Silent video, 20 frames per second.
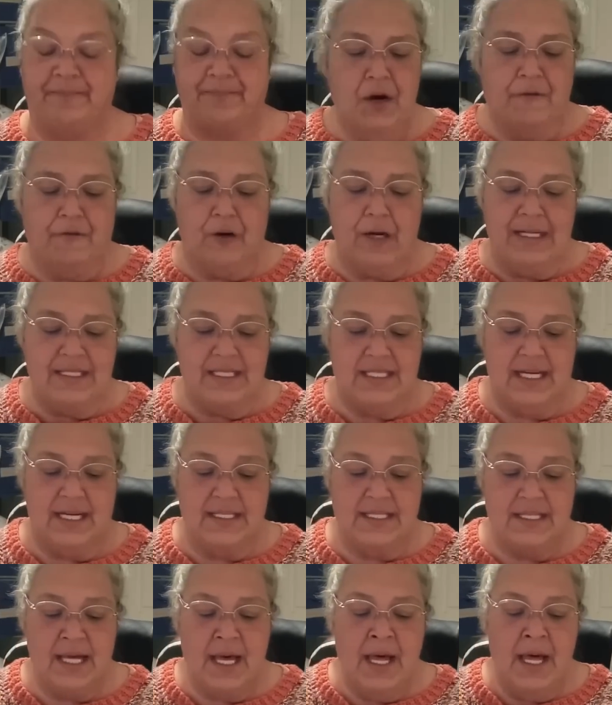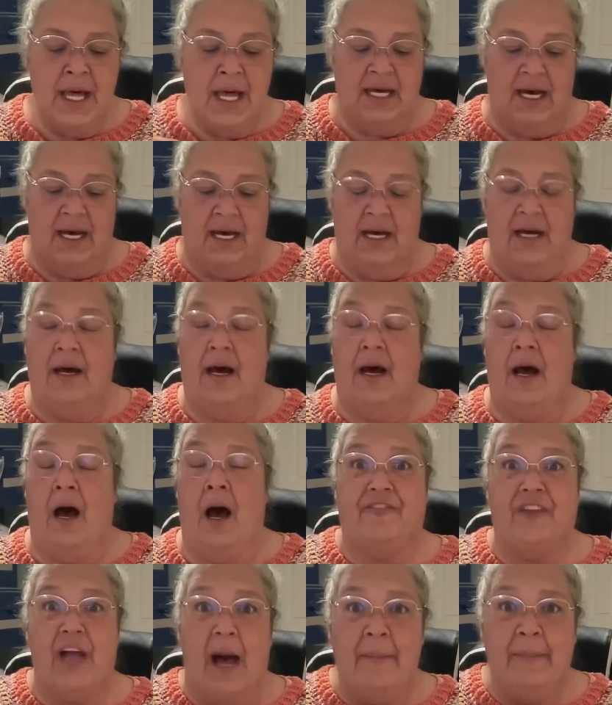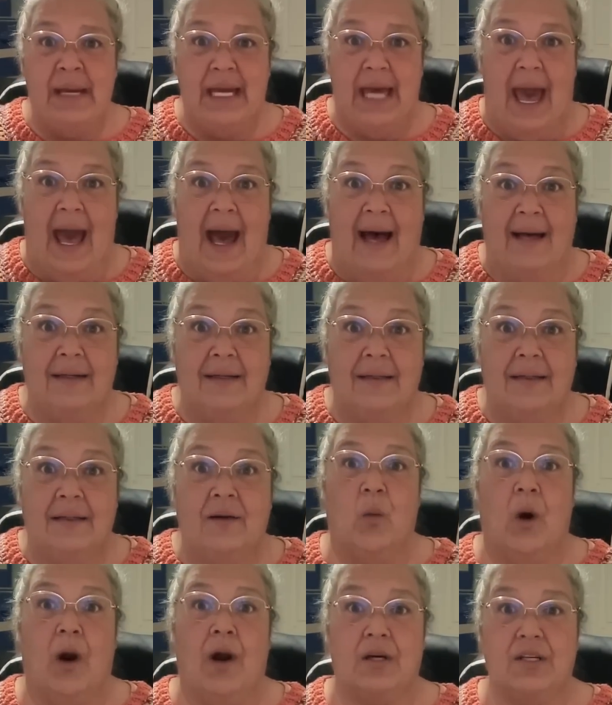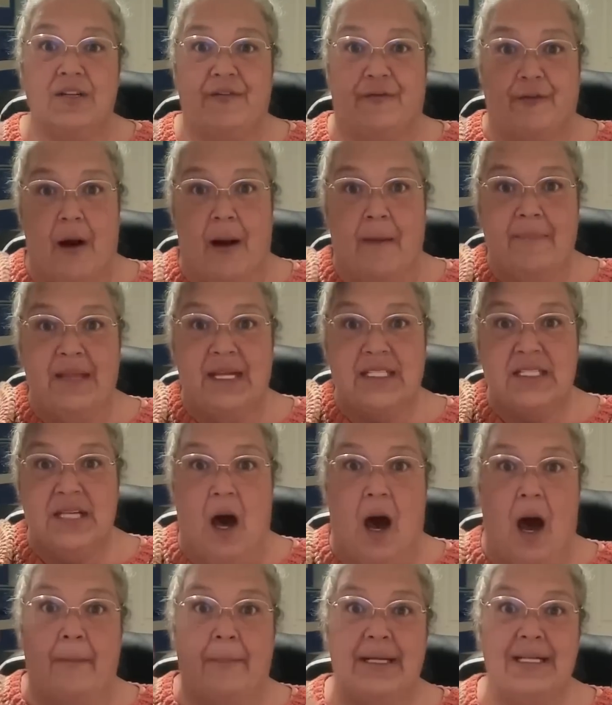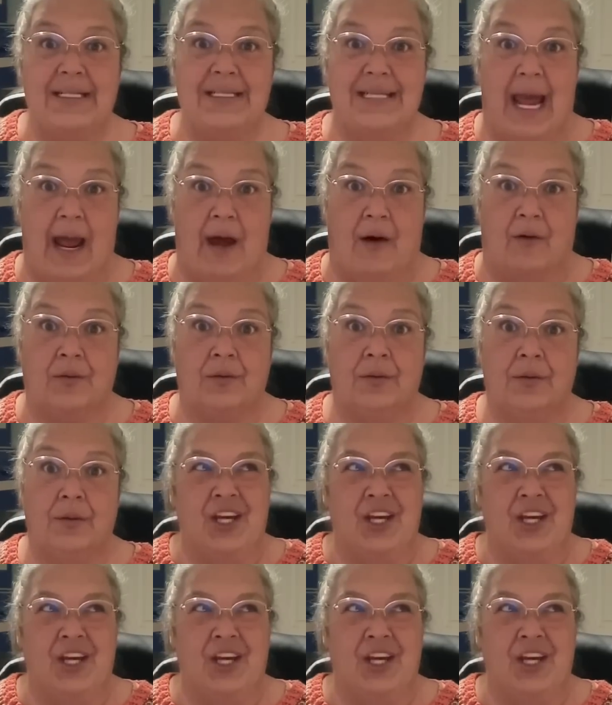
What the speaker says: So for instance, the floppy cat worked from the top down.